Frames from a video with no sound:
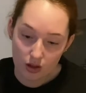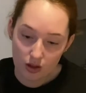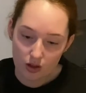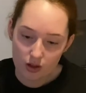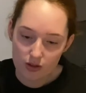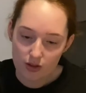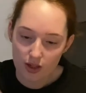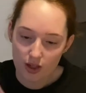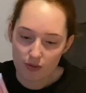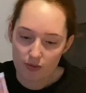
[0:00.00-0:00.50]

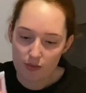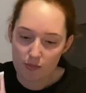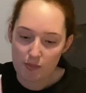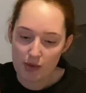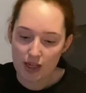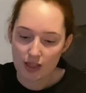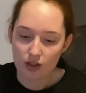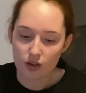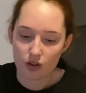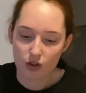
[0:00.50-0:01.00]
because I have a
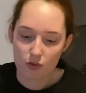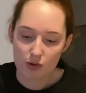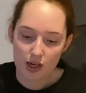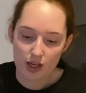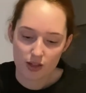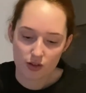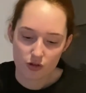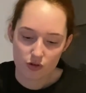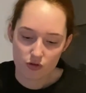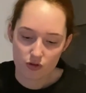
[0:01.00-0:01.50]
mango
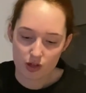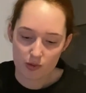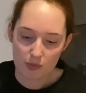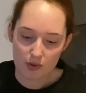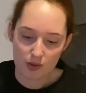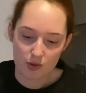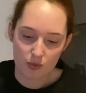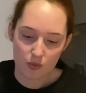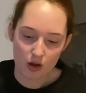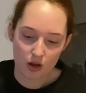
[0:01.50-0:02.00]
hand cream
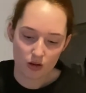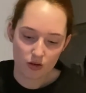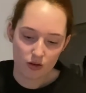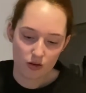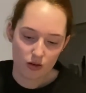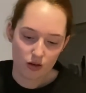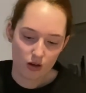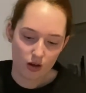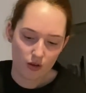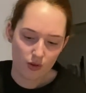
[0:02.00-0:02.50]
as
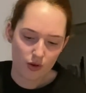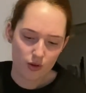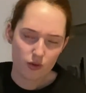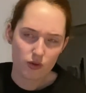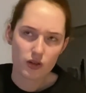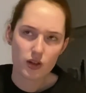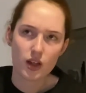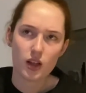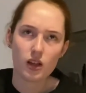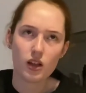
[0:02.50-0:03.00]
well. I
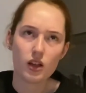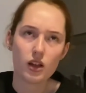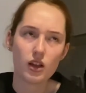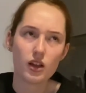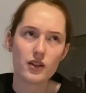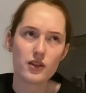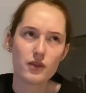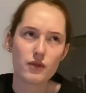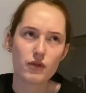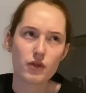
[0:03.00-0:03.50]
don't think,
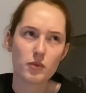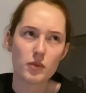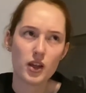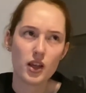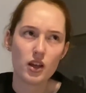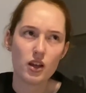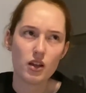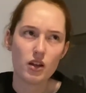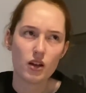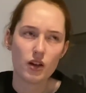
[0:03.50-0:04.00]
is it from
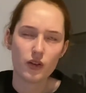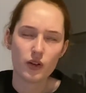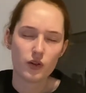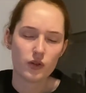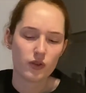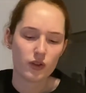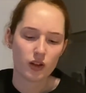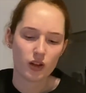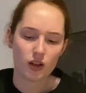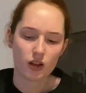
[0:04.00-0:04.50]
here? I don't
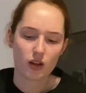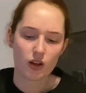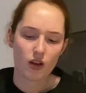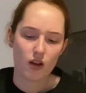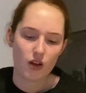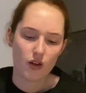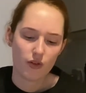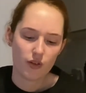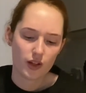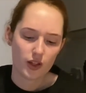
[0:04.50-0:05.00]
think.
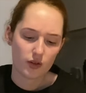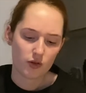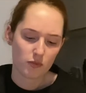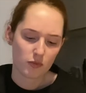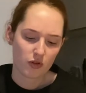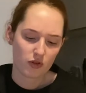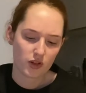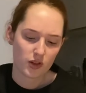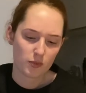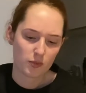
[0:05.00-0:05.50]
I think it's from a
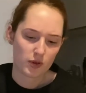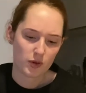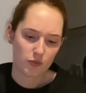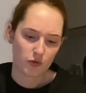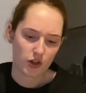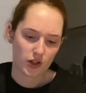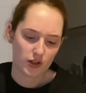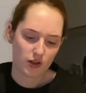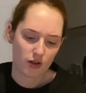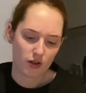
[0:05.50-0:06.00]
Christmas
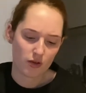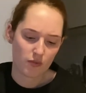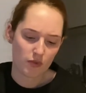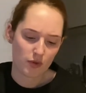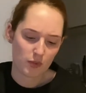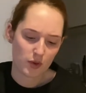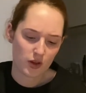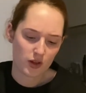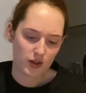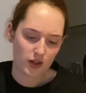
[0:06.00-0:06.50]
present, uh, my
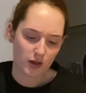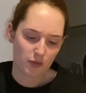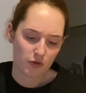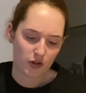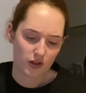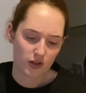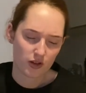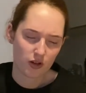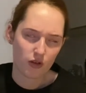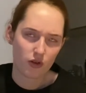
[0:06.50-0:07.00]
birthday
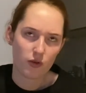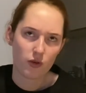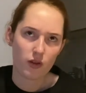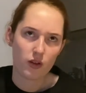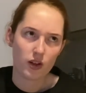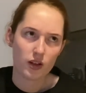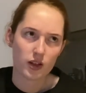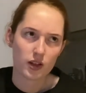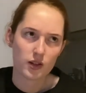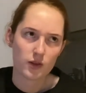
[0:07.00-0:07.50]
present. I don't
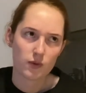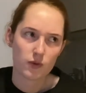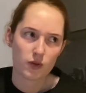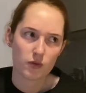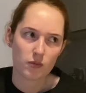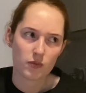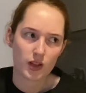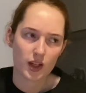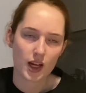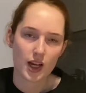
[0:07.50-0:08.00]
think it's
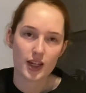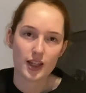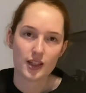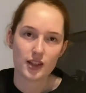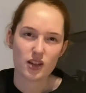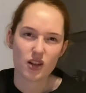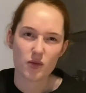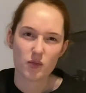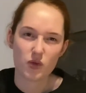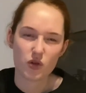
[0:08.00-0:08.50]
from the
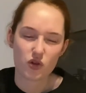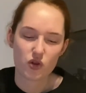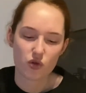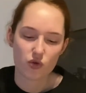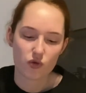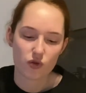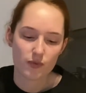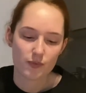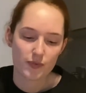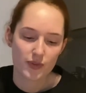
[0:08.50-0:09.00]
calendar, I'm not
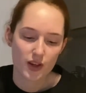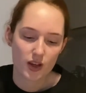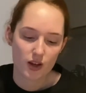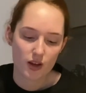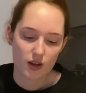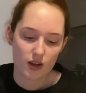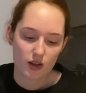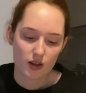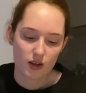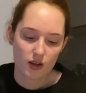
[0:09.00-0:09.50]
sure.
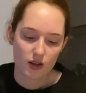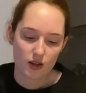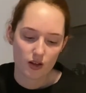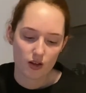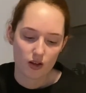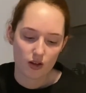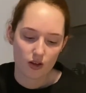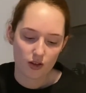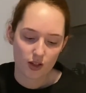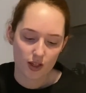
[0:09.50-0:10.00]

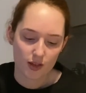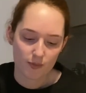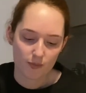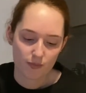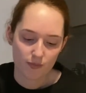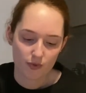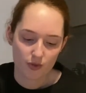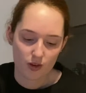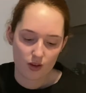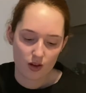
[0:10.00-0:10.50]
Okay,
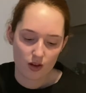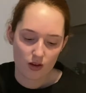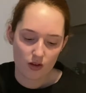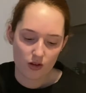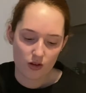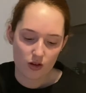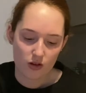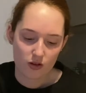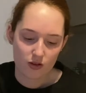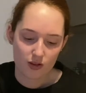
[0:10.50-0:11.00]
I
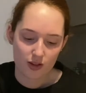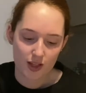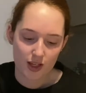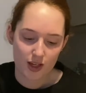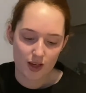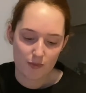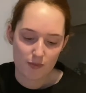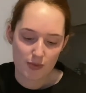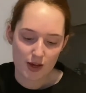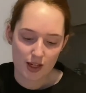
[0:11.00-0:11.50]
can't get
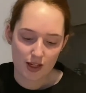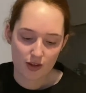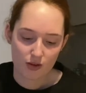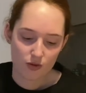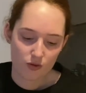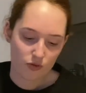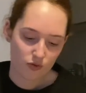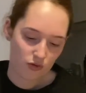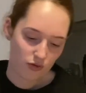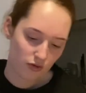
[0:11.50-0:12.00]
it back
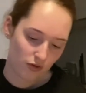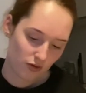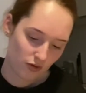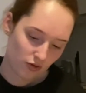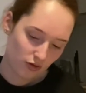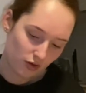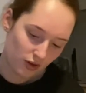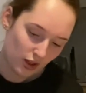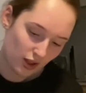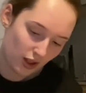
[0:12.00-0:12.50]
on
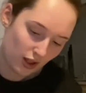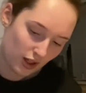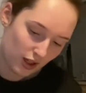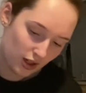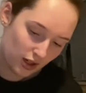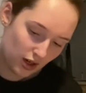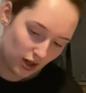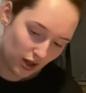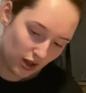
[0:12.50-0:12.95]
delete.